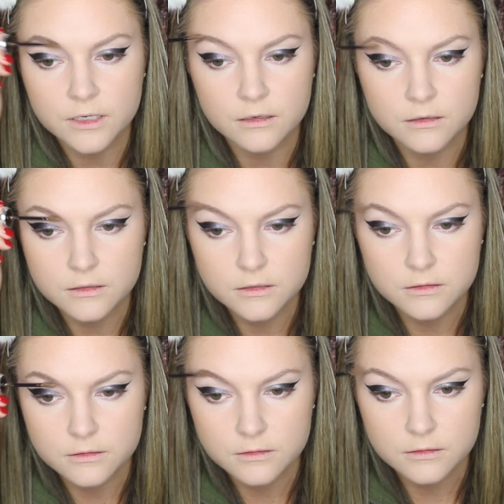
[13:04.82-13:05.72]
and
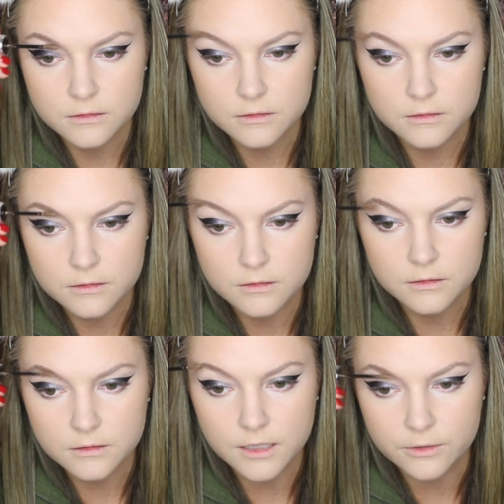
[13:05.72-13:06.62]

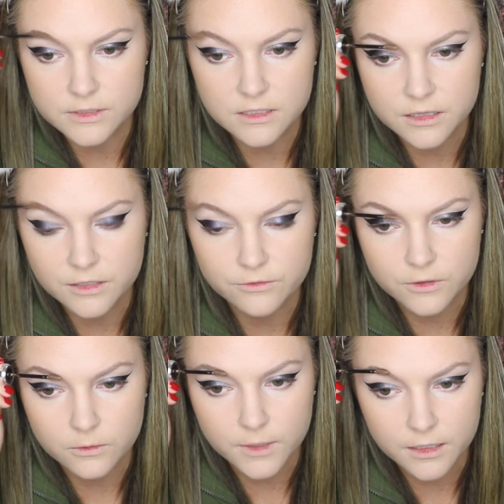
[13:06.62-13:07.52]
that was a thing for
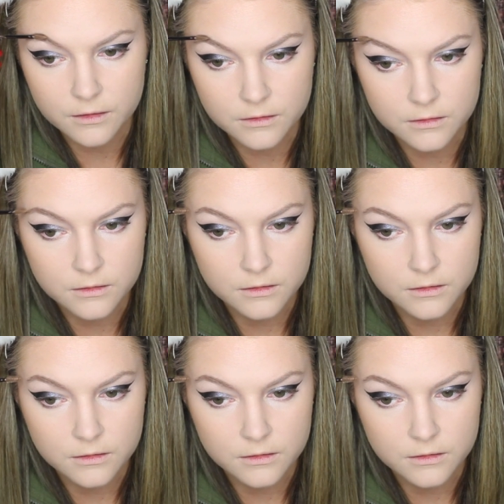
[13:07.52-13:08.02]
a while?